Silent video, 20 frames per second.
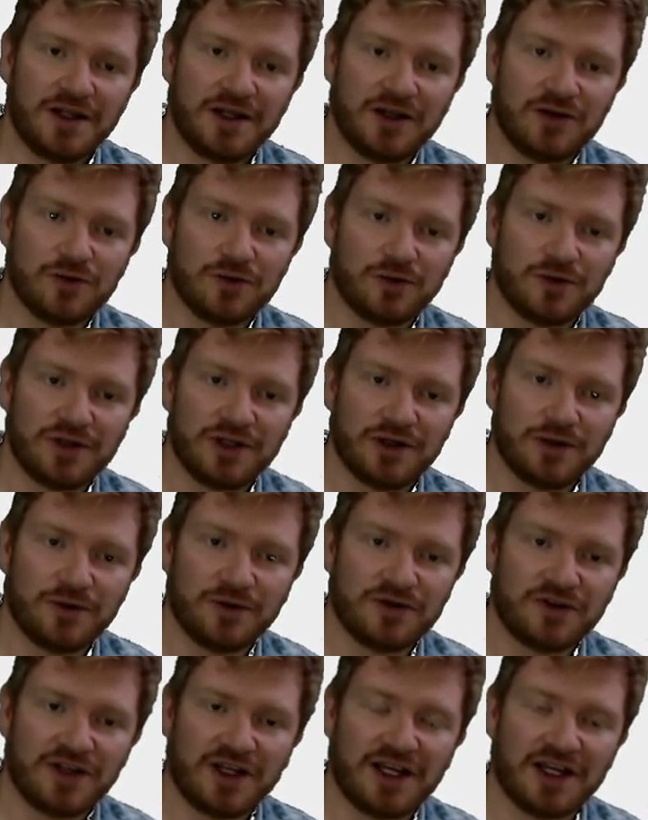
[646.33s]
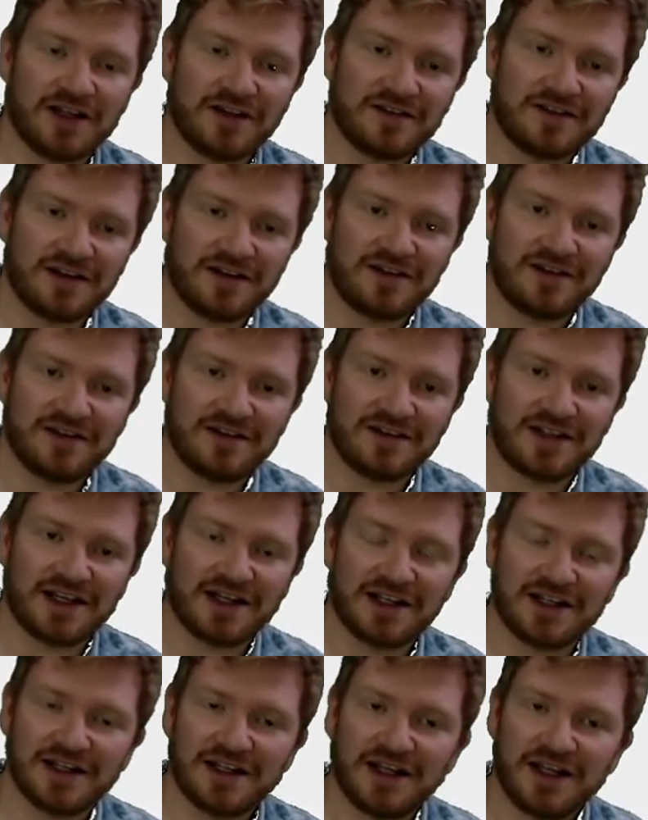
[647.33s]
is all equal to s. Now this is
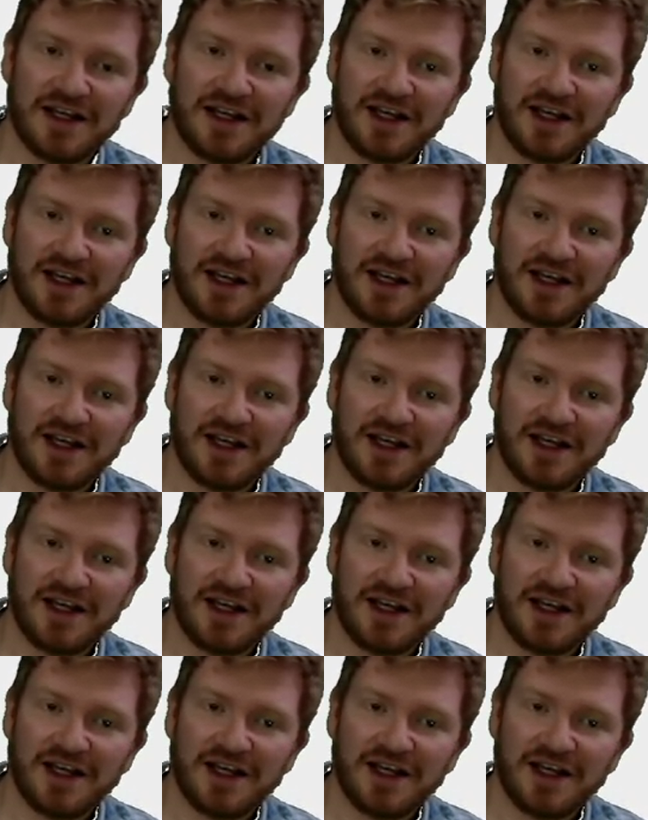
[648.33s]
getting